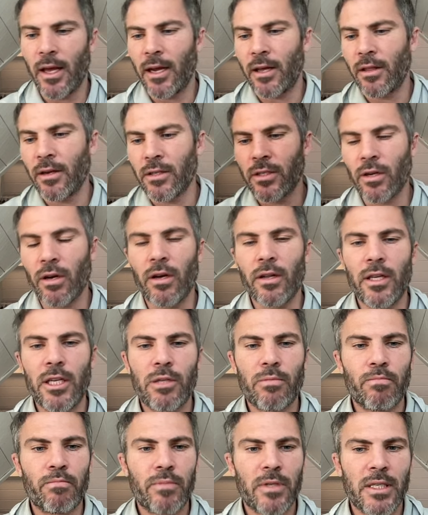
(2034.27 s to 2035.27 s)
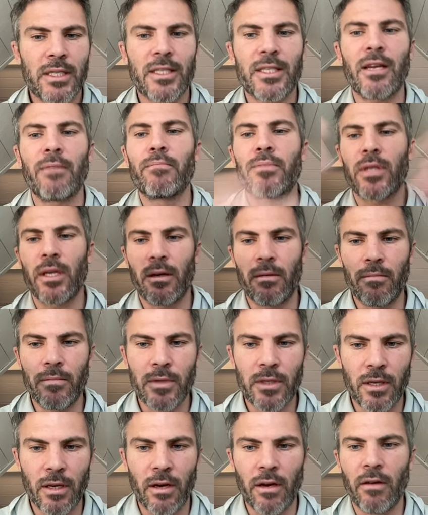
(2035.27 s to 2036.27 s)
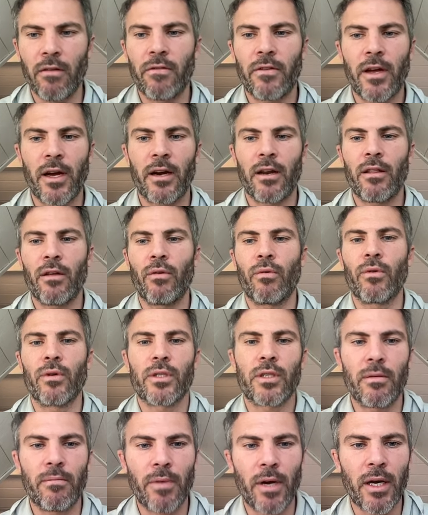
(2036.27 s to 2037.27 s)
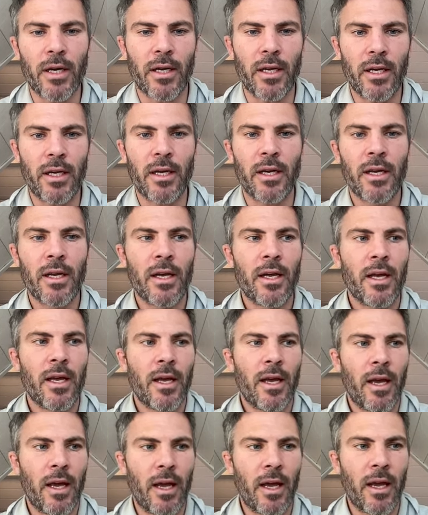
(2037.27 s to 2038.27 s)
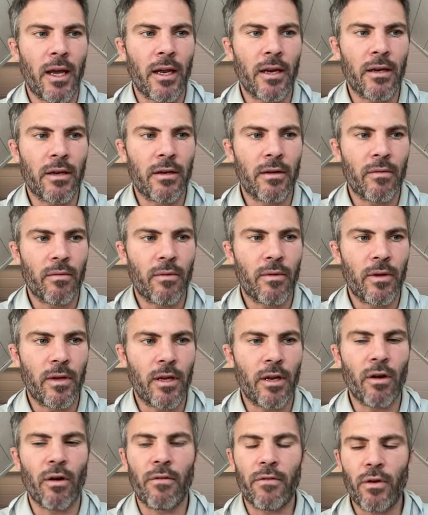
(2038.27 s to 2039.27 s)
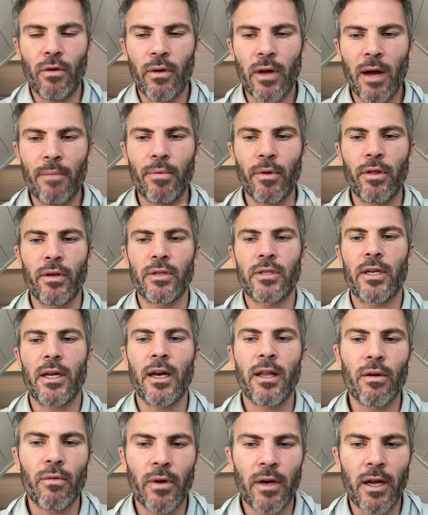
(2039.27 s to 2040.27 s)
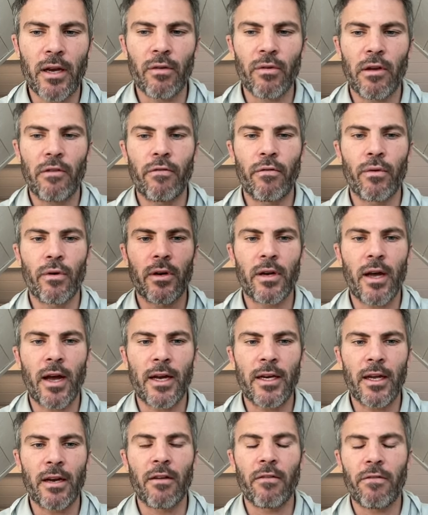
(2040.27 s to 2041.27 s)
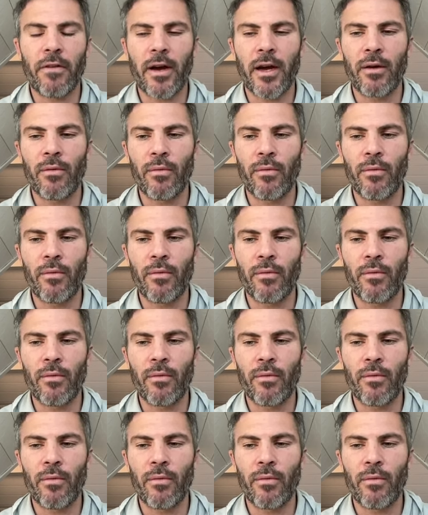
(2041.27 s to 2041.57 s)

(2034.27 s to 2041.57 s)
There's all these symptoms of kind of the horse and buggy. And, if you couple those together, what Henry Ford identified